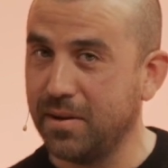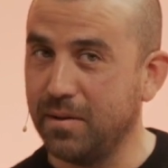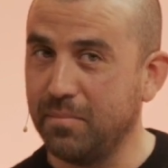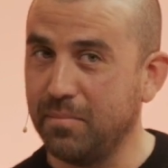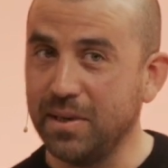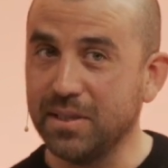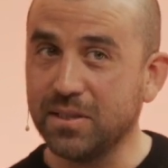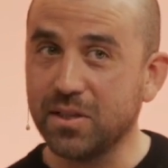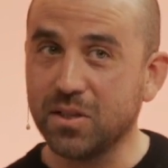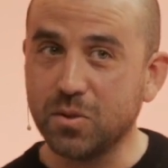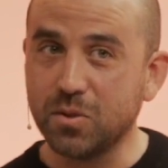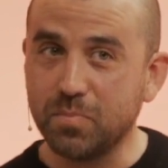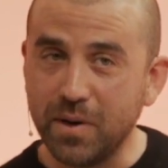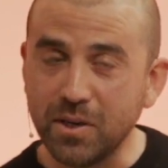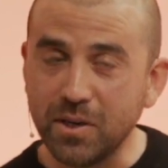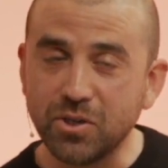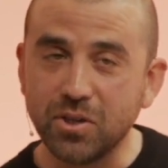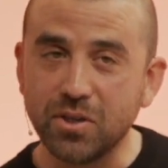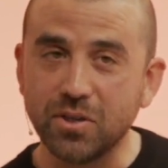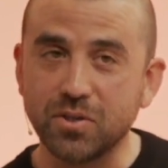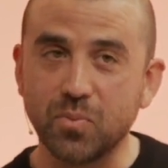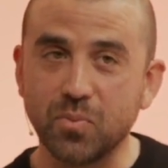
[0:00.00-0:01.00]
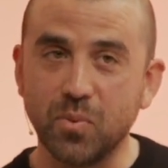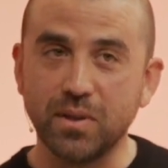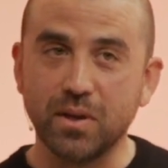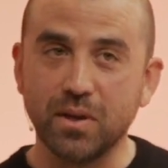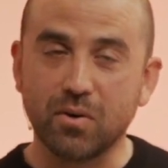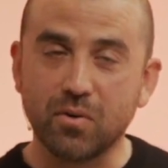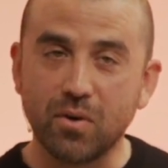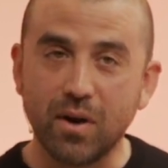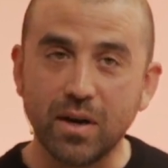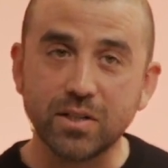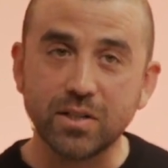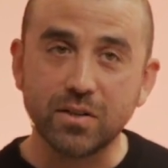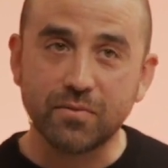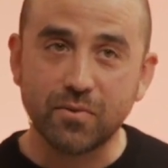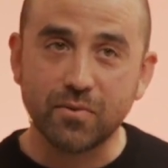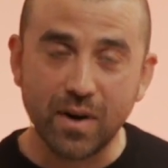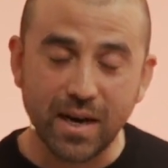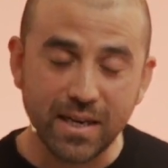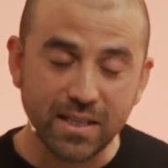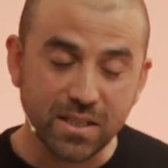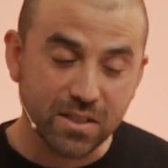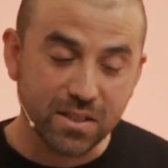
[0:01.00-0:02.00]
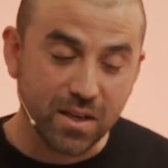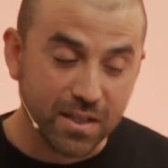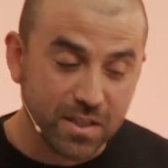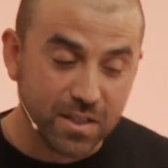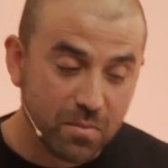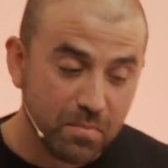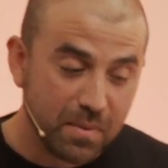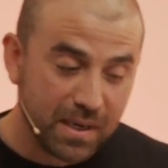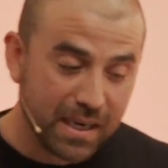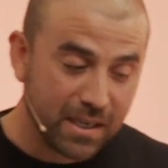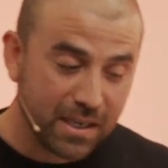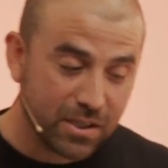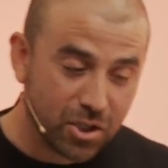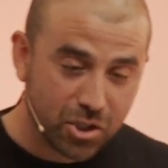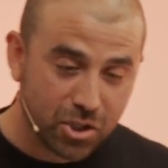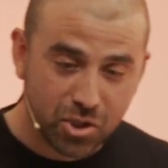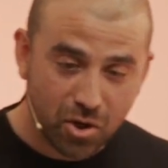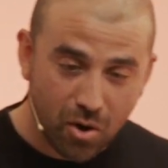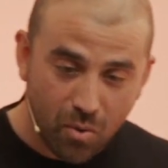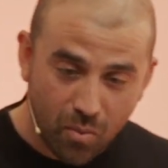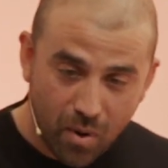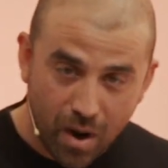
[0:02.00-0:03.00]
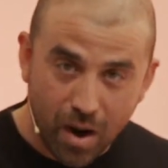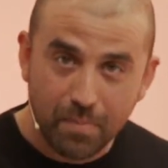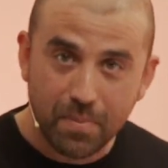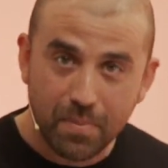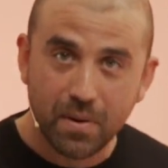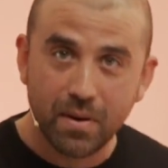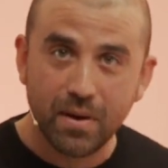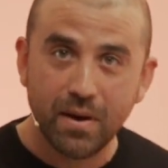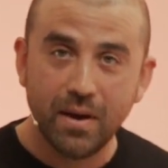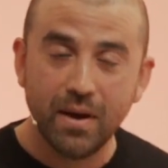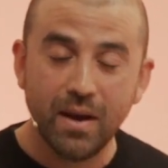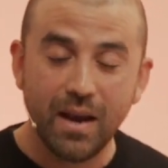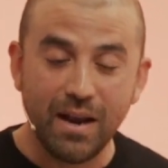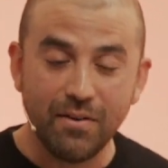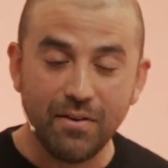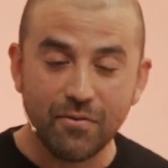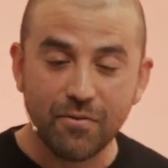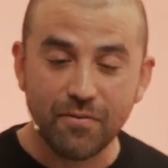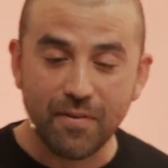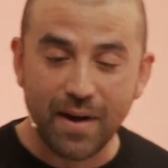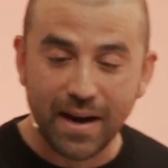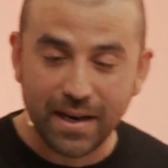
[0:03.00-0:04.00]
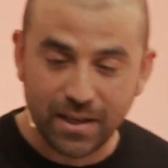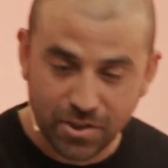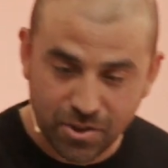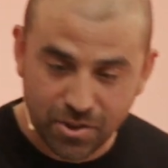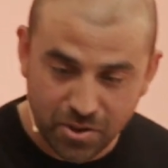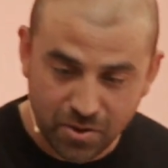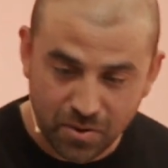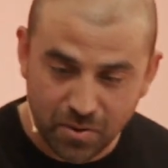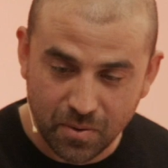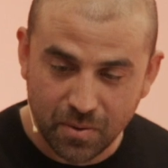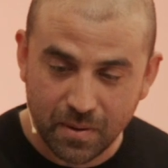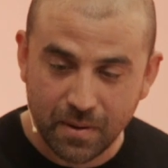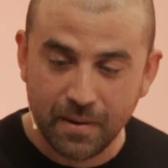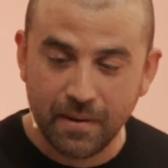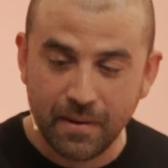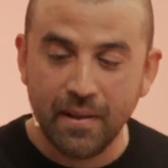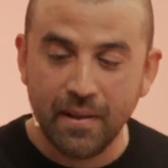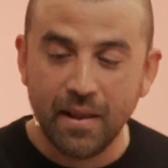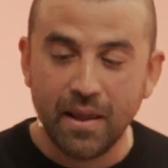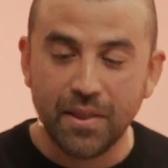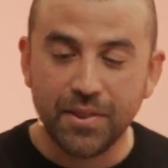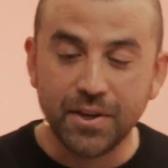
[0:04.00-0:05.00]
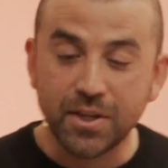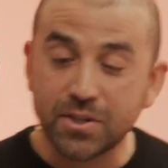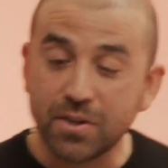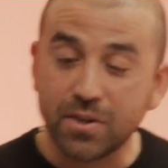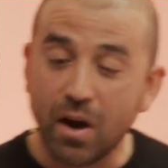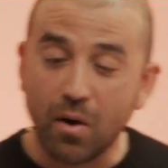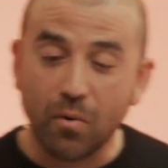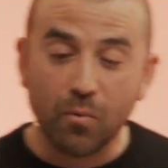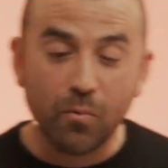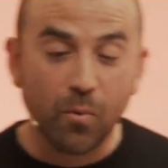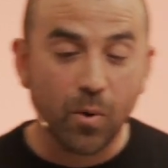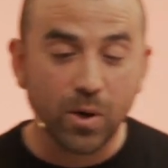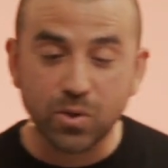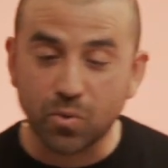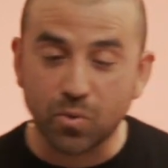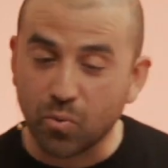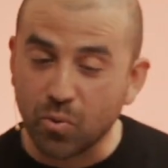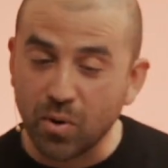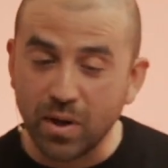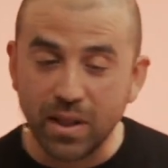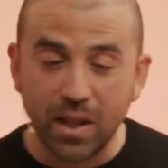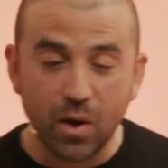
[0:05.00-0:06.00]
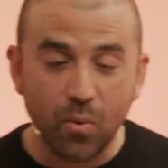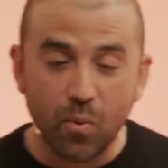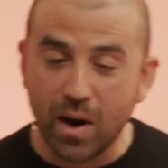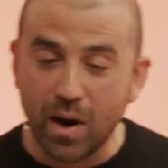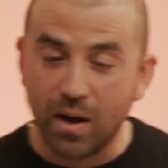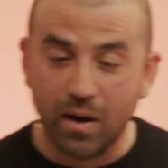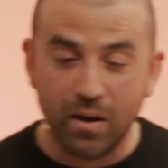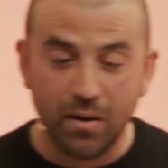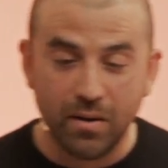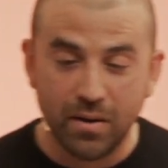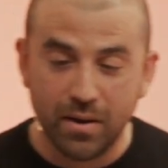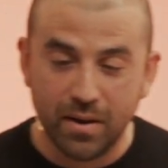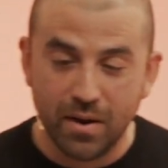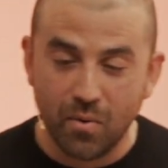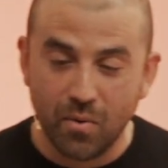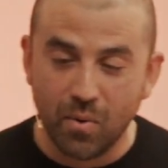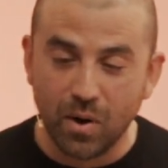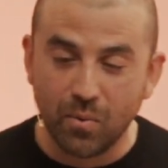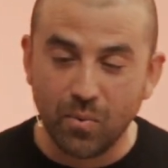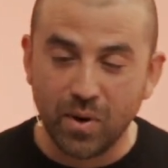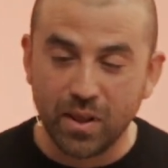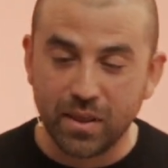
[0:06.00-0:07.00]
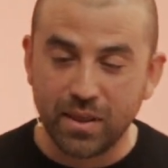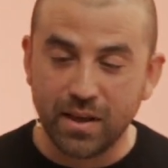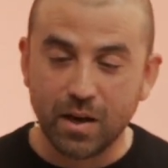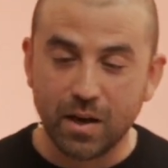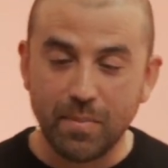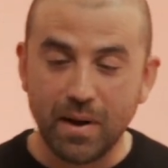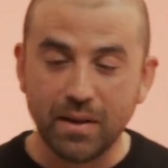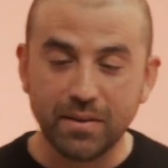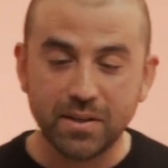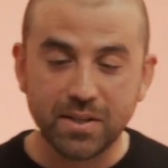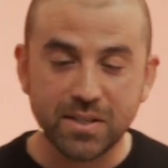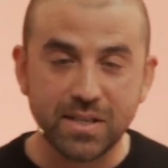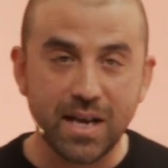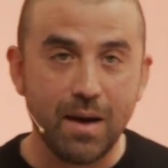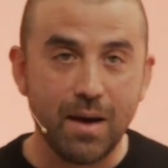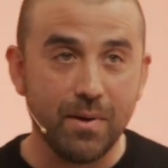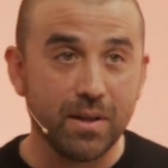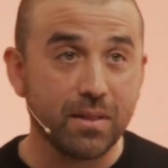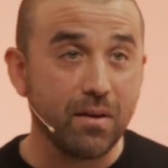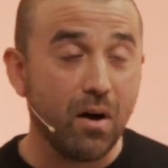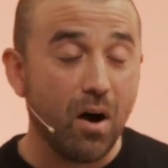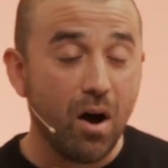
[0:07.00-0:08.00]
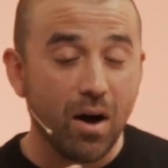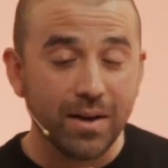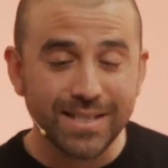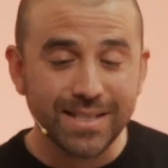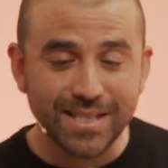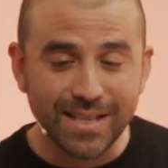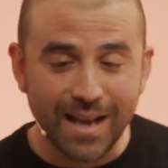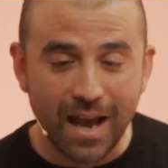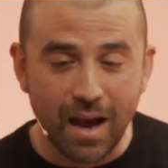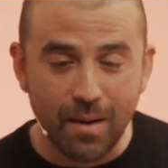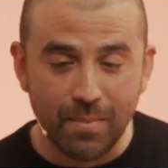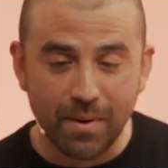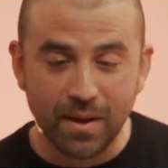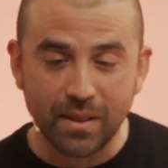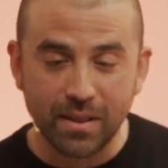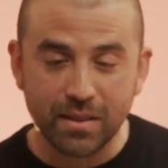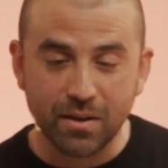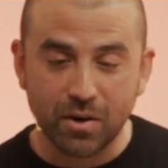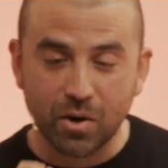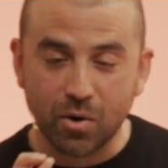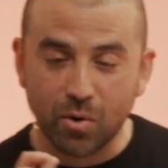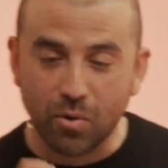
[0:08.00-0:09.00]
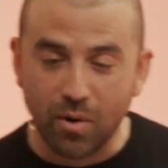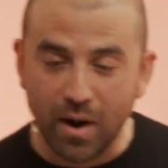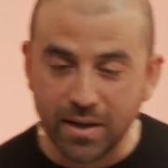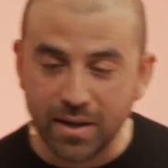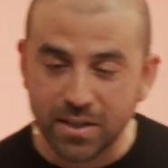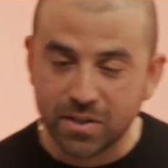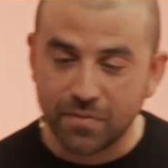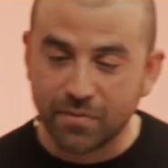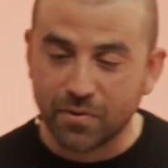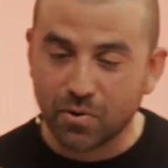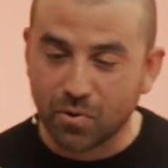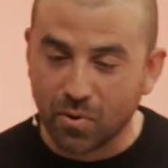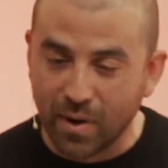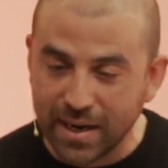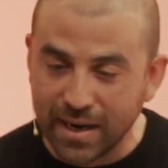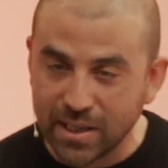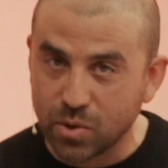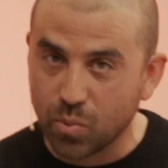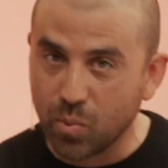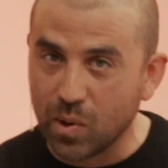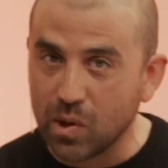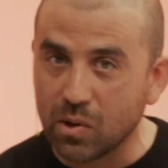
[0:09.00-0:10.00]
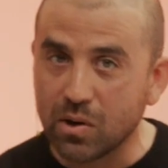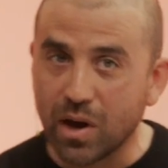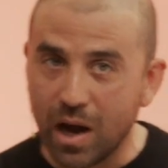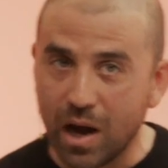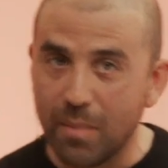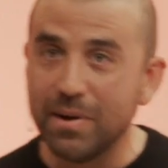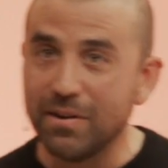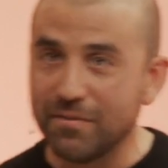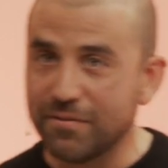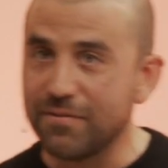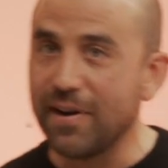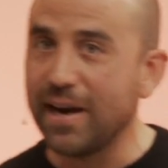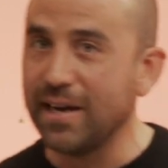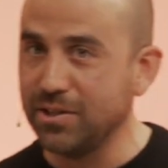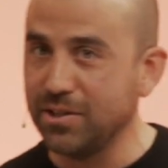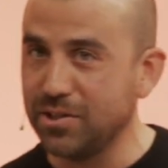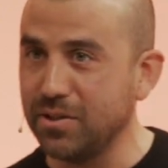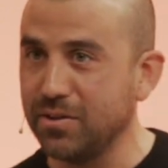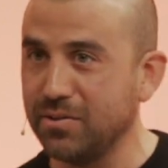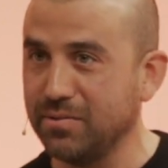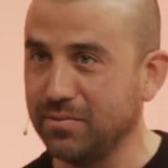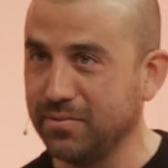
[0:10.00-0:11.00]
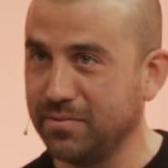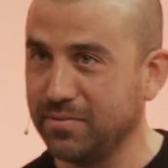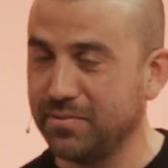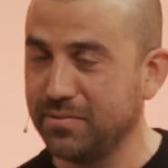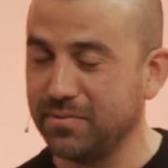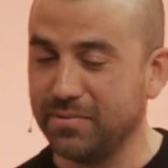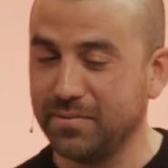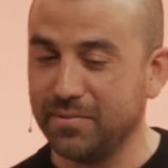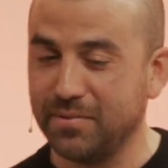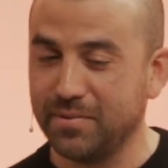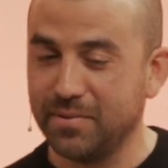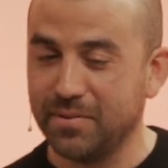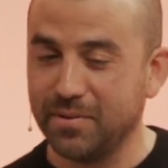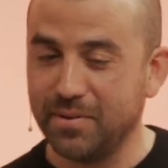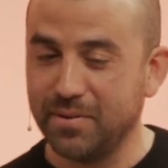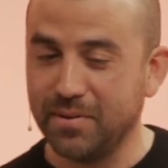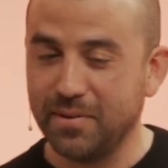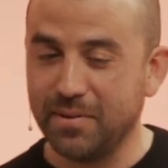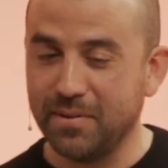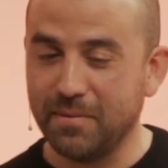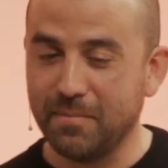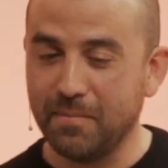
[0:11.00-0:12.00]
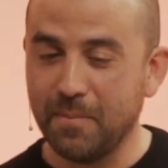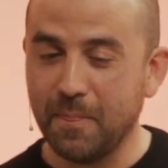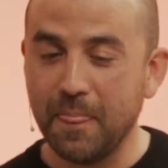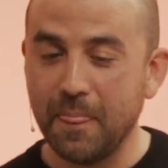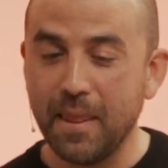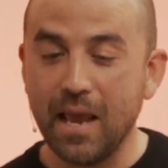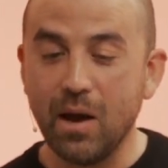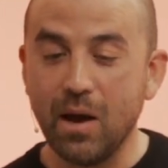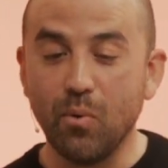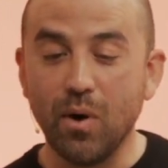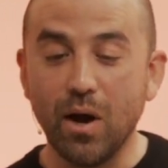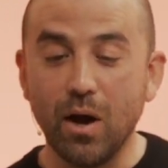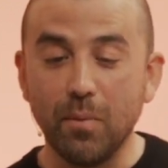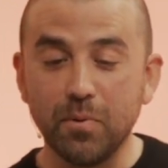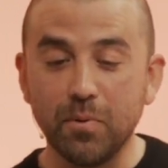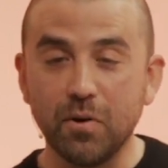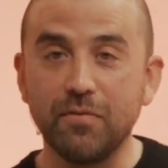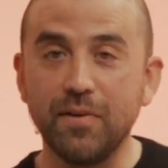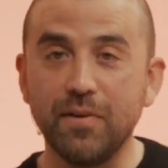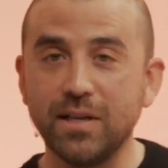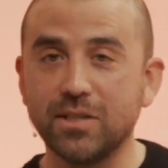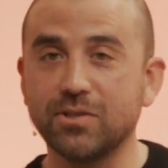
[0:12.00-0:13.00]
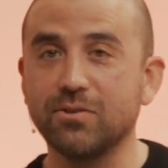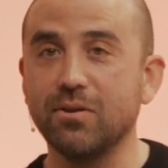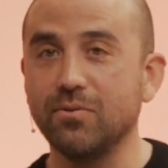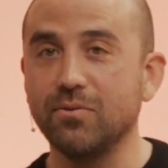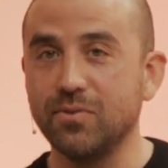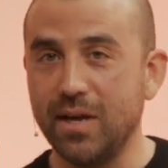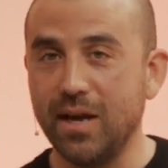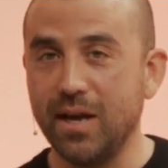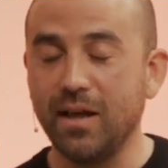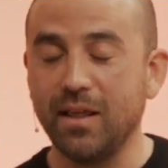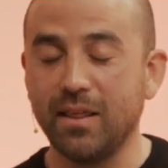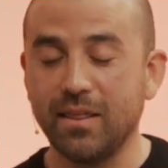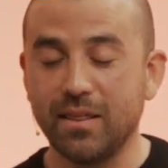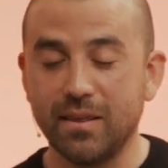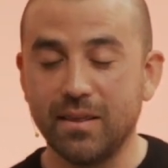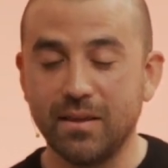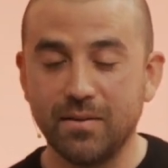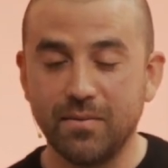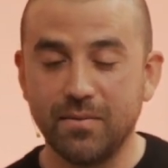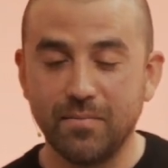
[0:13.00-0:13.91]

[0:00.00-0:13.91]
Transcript: Be suspicious when the cross of Christ doesn't begin to show up and find you. This thought works really well when we think about the Sabbath. On Sabbath, the cross of Christ will come and find you. It will help you face your own death,